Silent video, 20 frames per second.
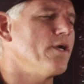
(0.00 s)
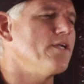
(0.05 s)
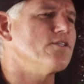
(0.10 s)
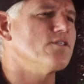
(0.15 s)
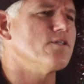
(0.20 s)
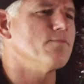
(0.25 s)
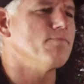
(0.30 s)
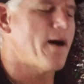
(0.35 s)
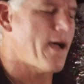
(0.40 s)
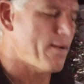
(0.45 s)
does
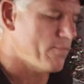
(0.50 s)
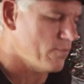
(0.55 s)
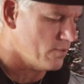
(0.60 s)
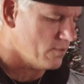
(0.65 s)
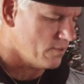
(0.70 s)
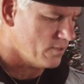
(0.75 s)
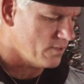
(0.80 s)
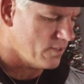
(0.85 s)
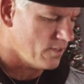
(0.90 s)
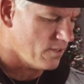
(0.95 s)
the
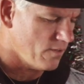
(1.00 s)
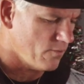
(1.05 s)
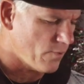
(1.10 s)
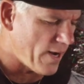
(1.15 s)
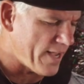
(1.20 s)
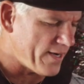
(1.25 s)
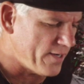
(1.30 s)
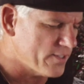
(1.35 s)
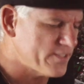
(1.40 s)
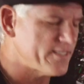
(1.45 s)
Bible
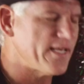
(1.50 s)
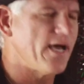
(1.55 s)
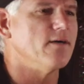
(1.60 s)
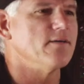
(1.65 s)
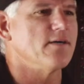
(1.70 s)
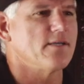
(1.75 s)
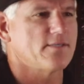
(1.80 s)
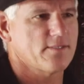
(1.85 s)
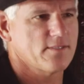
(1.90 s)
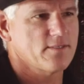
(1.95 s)
writer tell
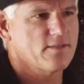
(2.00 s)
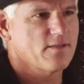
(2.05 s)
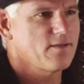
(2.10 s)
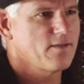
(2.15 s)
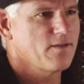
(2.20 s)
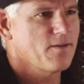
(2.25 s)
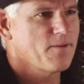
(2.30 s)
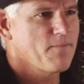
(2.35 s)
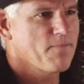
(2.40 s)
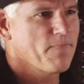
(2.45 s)
us?
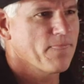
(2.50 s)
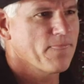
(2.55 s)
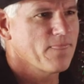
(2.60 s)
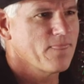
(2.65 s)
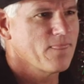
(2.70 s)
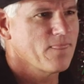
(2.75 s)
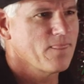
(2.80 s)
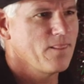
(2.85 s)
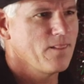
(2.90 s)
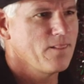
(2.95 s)

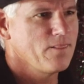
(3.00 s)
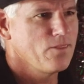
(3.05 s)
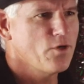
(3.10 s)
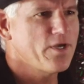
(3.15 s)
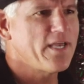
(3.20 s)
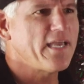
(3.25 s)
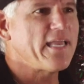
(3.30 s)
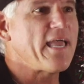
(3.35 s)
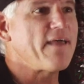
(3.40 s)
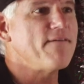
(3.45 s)

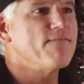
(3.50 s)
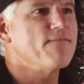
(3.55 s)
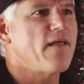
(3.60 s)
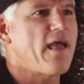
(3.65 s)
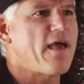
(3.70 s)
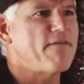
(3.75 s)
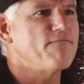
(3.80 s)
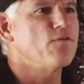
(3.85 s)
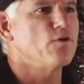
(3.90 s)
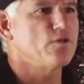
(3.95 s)
Look again
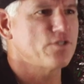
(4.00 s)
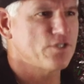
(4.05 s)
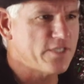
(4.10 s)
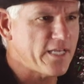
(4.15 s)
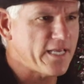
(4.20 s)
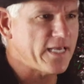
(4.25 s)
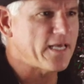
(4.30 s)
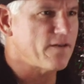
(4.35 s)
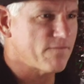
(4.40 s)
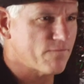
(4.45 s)
at verse
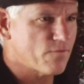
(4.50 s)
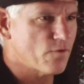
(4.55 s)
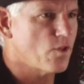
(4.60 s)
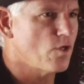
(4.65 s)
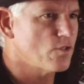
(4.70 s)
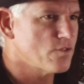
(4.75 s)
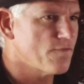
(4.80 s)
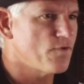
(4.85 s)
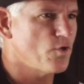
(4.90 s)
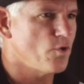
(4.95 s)
ten, for
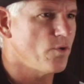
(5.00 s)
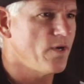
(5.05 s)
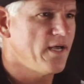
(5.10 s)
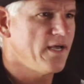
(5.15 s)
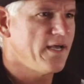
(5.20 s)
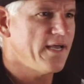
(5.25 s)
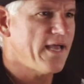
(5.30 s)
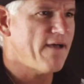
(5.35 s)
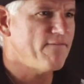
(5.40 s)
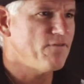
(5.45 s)
those of you who
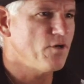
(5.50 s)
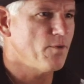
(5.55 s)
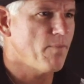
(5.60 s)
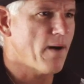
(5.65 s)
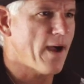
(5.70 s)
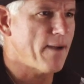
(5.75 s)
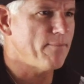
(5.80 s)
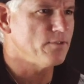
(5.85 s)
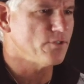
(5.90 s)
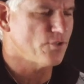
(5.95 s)
have your
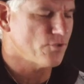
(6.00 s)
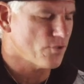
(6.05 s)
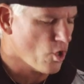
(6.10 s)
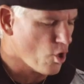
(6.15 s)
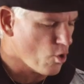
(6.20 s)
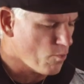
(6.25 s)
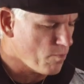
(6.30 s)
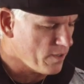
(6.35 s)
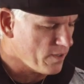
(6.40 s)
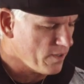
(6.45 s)
Bibles
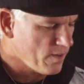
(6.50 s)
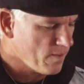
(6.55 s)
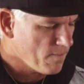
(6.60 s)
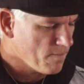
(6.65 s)
open.